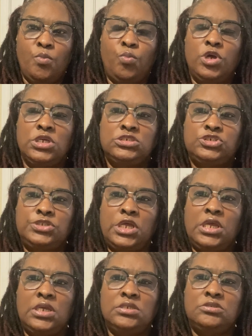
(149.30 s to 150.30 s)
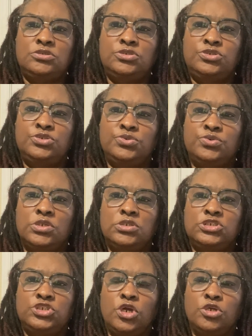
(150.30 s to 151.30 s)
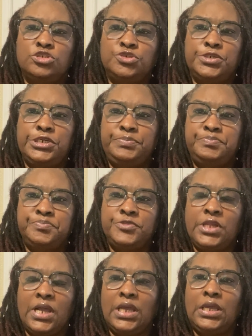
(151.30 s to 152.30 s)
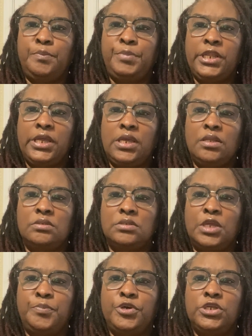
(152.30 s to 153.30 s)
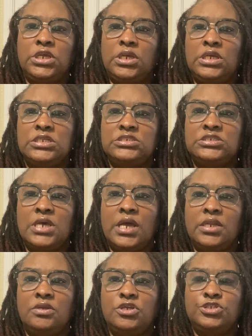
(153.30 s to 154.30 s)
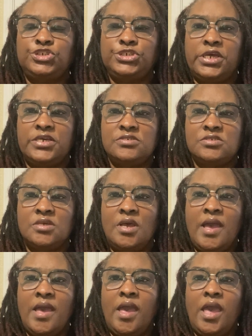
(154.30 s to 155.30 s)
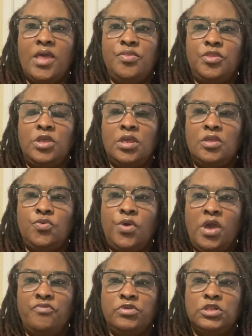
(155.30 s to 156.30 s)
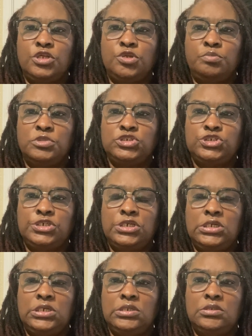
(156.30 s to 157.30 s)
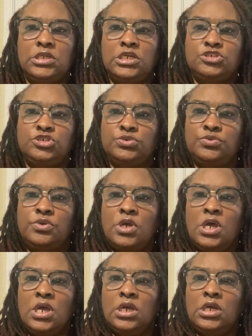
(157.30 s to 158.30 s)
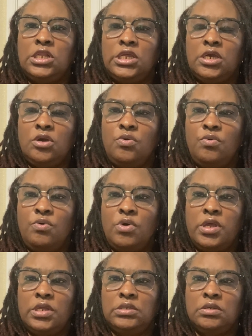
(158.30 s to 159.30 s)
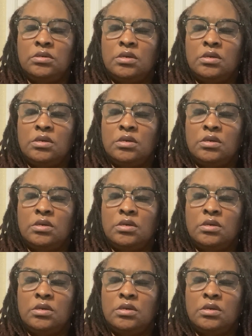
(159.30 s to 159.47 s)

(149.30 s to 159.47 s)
which they do a surgery, like an implant. They put it inside of your chest, and then you have a little machine that you click on